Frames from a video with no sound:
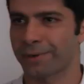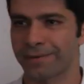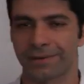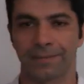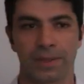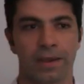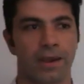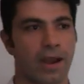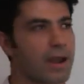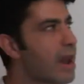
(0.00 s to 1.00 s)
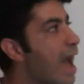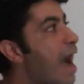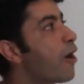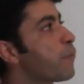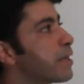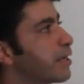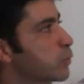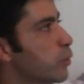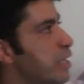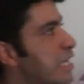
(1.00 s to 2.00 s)
whatever. And now,
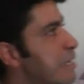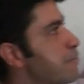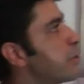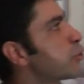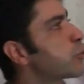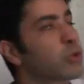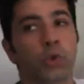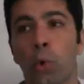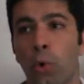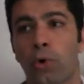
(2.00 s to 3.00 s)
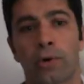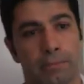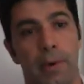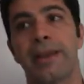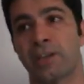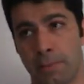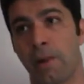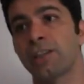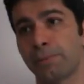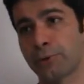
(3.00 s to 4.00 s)
because we keep the store, actually
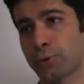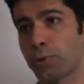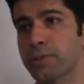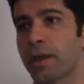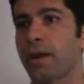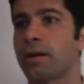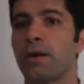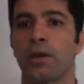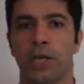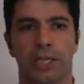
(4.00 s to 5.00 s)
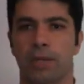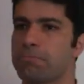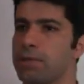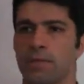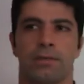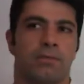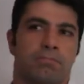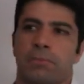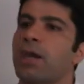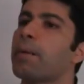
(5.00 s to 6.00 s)
multiple stores there, it can be
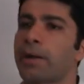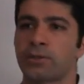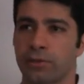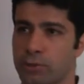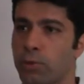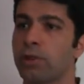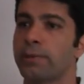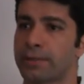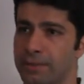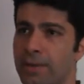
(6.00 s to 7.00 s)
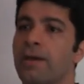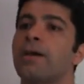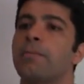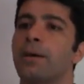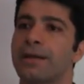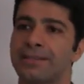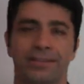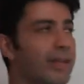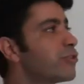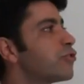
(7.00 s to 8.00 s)
gigabytes. There's no limit. But it's
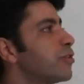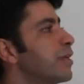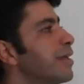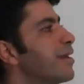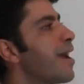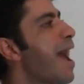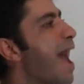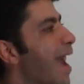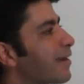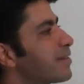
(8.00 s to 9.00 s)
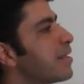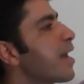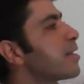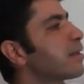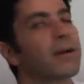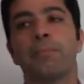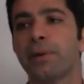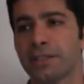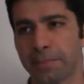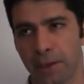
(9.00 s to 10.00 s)
essentially acting as a
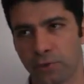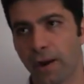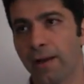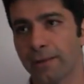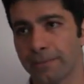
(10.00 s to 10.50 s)
compressed page file.